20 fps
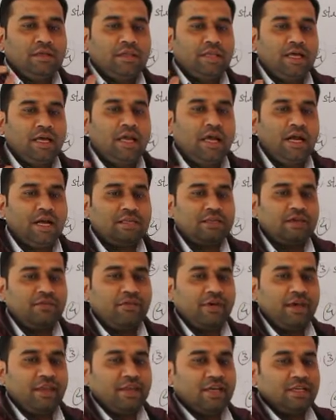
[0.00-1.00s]
There are the
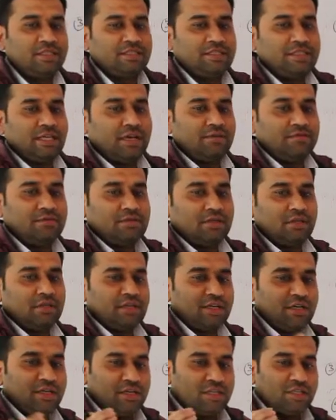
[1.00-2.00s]
various types
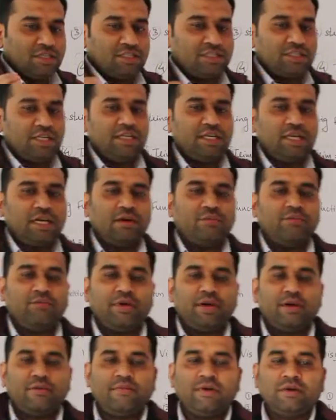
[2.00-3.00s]
in the string
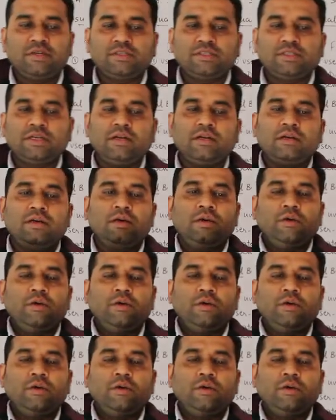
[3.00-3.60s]
compare function.